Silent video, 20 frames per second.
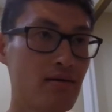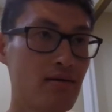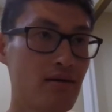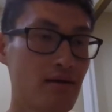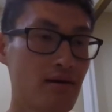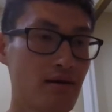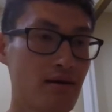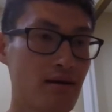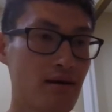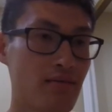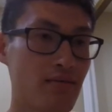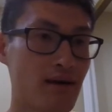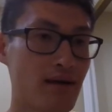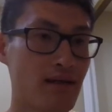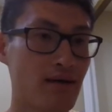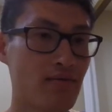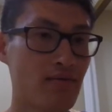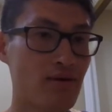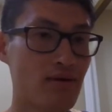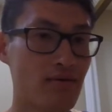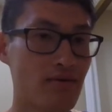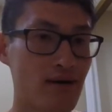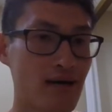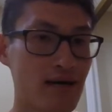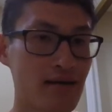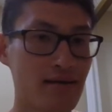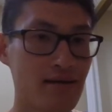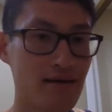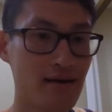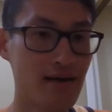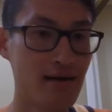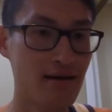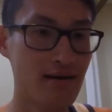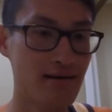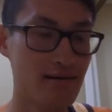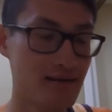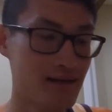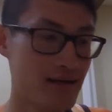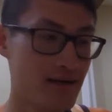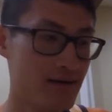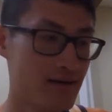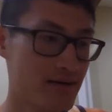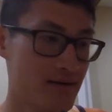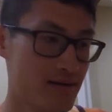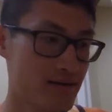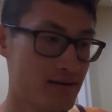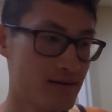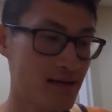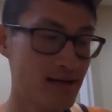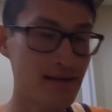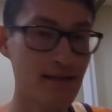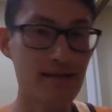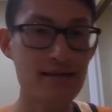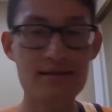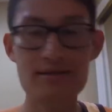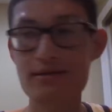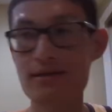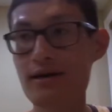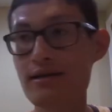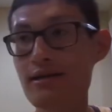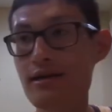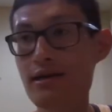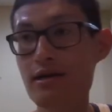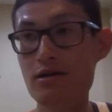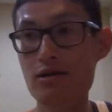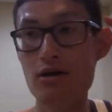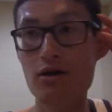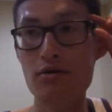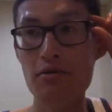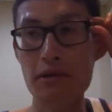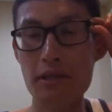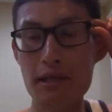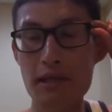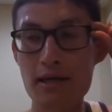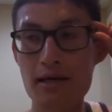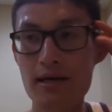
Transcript: yeah, it might not work, right? Yeah, because I did study in